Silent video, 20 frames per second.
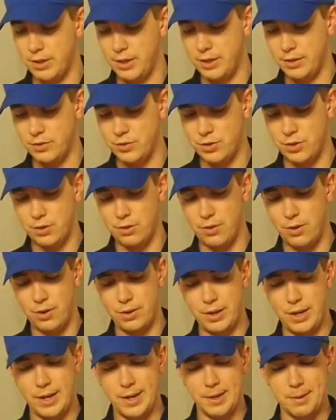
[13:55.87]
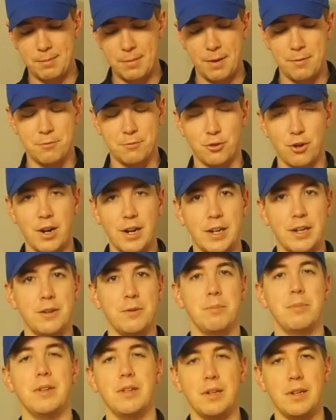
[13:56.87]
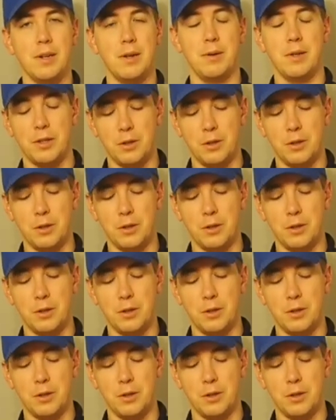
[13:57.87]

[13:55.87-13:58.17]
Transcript: And so um, I've tried to be a